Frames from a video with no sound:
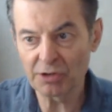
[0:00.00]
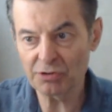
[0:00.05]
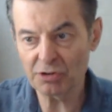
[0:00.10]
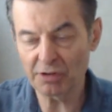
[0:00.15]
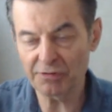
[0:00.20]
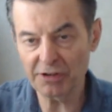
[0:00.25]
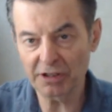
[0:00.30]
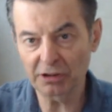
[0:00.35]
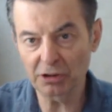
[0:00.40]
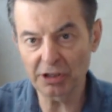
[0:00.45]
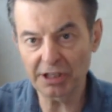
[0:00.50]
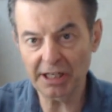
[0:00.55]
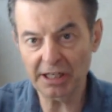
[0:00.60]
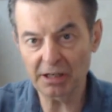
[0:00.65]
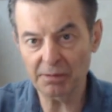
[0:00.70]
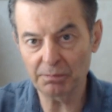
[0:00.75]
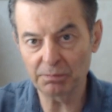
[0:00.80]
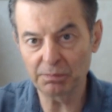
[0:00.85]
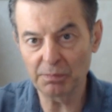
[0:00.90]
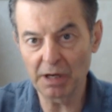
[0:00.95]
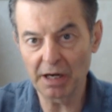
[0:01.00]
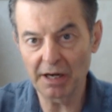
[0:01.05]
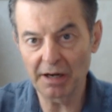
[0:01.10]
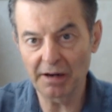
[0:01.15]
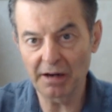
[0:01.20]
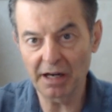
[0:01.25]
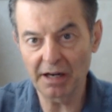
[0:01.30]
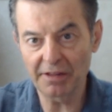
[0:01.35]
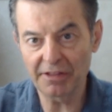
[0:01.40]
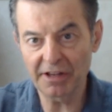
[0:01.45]
So if you look at
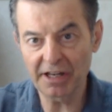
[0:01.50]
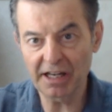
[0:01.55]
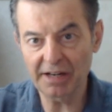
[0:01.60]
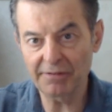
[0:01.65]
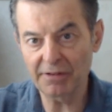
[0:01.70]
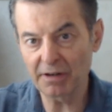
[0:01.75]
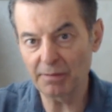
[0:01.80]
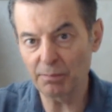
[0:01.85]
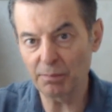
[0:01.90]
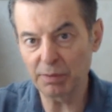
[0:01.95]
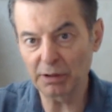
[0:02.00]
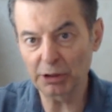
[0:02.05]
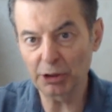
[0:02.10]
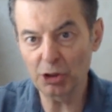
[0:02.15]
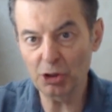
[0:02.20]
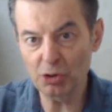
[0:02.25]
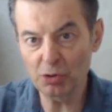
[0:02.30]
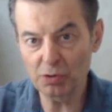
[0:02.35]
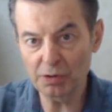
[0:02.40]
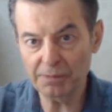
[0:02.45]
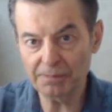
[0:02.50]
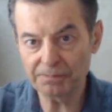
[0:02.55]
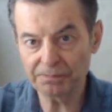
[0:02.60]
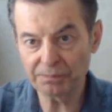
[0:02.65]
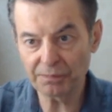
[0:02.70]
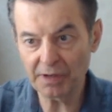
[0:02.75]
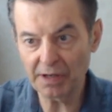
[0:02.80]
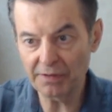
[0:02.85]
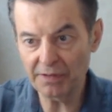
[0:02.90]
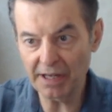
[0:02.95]
think of a balloon
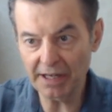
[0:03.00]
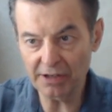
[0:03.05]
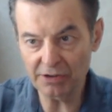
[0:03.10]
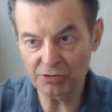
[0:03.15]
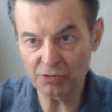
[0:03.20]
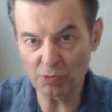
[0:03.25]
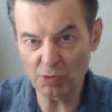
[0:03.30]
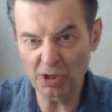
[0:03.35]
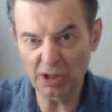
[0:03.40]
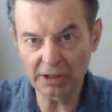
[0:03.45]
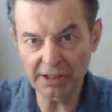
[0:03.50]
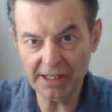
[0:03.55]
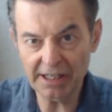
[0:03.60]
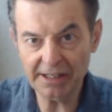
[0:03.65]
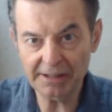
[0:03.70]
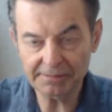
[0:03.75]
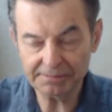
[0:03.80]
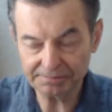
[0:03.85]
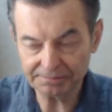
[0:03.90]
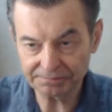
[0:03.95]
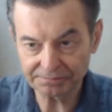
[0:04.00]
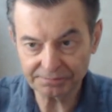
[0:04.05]
that is really